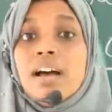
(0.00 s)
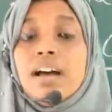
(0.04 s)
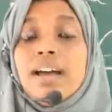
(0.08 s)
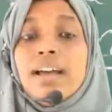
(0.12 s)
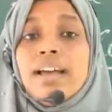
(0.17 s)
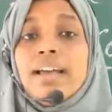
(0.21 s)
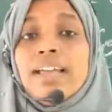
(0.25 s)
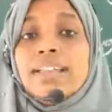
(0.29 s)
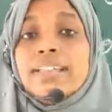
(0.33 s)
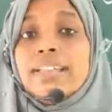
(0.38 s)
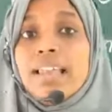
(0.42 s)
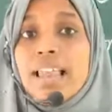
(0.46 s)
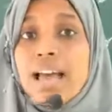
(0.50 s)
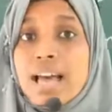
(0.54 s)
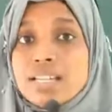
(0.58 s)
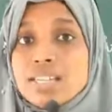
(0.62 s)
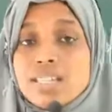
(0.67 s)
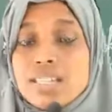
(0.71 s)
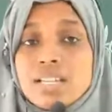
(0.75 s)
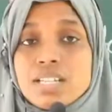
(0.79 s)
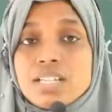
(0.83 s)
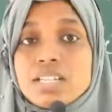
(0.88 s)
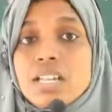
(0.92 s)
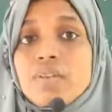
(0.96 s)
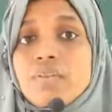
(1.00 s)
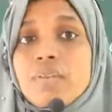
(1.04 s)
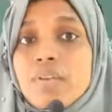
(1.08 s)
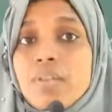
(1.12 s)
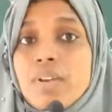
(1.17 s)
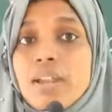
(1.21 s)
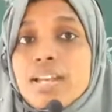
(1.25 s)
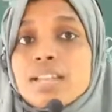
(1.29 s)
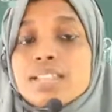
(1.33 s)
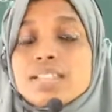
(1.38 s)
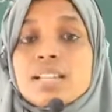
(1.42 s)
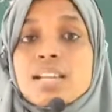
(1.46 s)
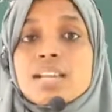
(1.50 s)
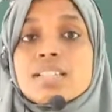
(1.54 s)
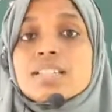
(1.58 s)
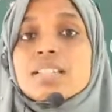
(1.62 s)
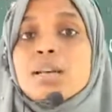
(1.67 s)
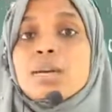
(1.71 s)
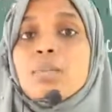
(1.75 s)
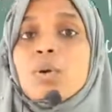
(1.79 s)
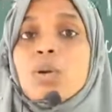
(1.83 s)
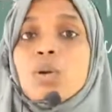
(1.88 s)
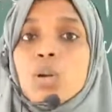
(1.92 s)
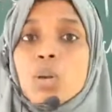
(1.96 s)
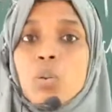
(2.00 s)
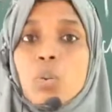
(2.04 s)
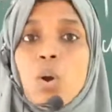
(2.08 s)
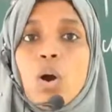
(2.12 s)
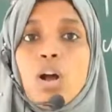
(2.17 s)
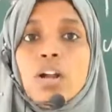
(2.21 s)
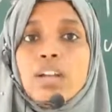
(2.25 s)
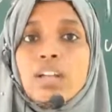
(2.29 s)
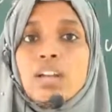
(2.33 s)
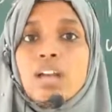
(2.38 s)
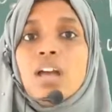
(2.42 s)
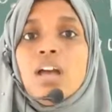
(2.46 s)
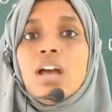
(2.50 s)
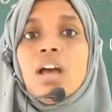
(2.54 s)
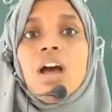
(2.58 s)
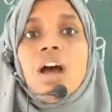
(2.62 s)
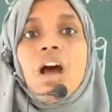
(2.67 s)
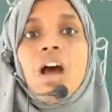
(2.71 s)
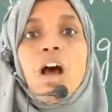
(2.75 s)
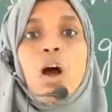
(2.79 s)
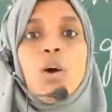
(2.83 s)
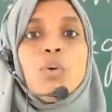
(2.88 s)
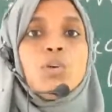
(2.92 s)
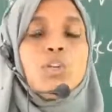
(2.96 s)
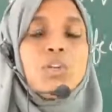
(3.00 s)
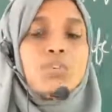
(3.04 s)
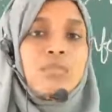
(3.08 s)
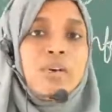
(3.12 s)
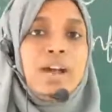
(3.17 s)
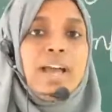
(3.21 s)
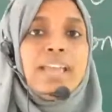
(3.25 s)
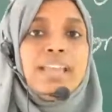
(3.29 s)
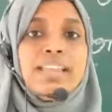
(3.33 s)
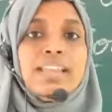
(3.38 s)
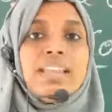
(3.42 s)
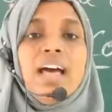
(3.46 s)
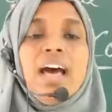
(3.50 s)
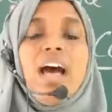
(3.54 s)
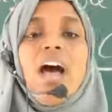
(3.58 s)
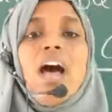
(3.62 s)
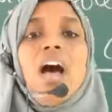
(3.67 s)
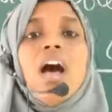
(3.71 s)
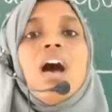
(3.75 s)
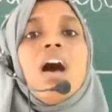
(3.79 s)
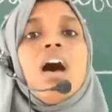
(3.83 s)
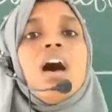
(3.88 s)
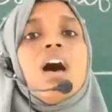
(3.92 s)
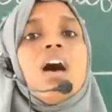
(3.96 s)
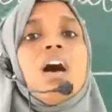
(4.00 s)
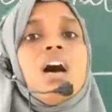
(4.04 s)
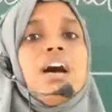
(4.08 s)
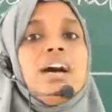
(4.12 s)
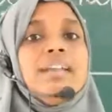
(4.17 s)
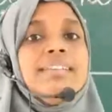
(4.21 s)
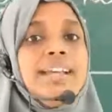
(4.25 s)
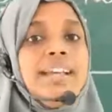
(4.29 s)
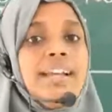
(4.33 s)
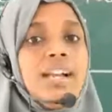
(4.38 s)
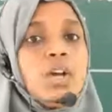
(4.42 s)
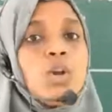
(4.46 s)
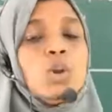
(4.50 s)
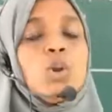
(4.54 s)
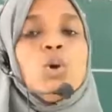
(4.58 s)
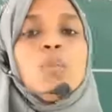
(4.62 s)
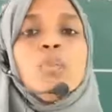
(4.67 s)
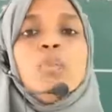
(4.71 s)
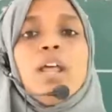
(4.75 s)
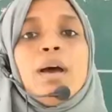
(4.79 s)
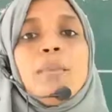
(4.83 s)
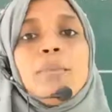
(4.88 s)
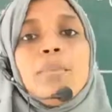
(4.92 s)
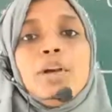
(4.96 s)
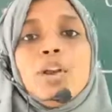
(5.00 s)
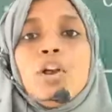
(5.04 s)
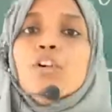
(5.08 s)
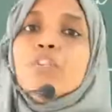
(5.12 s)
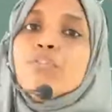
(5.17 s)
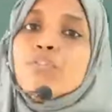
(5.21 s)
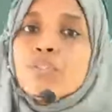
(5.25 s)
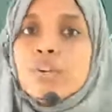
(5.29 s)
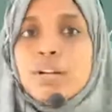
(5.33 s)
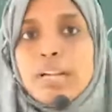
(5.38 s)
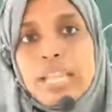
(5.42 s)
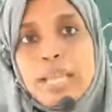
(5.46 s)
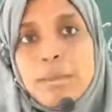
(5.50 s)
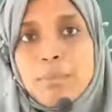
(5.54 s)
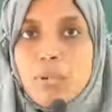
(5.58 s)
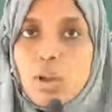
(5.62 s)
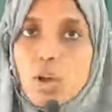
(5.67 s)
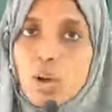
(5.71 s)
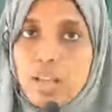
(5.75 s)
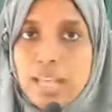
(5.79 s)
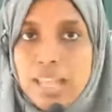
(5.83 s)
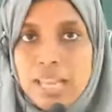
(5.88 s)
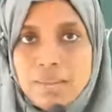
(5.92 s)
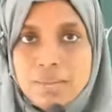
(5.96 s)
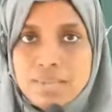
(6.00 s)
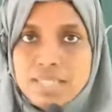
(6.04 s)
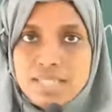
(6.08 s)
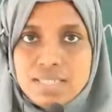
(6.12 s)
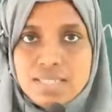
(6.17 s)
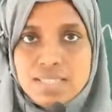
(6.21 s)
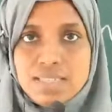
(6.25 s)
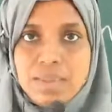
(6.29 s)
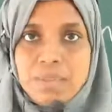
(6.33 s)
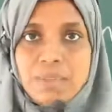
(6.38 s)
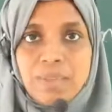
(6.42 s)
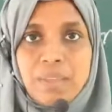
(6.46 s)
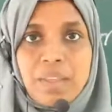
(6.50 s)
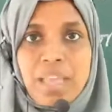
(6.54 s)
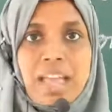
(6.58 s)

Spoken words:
In the last section we were discussed about how to find the group number of D block elements.